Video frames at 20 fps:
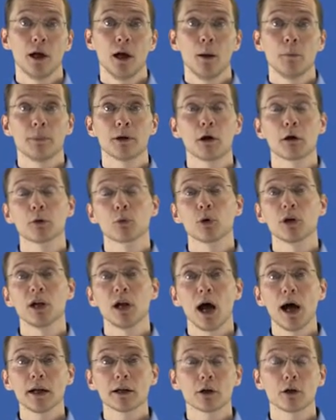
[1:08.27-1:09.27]
because we're
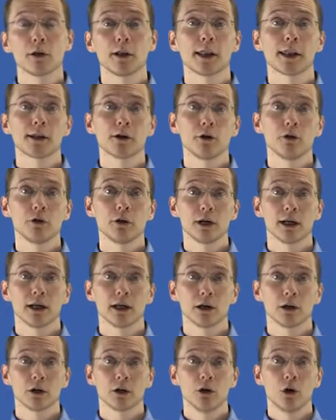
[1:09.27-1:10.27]
not concerned
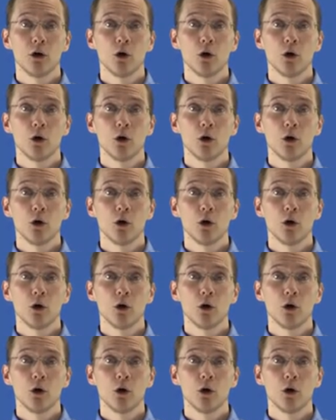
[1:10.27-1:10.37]
here